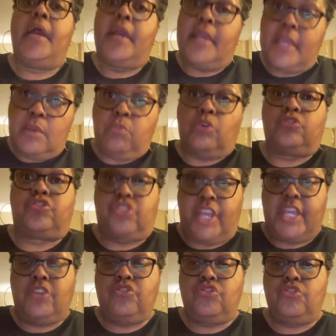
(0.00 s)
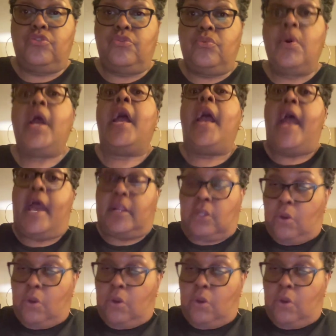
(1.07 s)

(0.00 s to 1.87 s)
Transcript: He will change you, and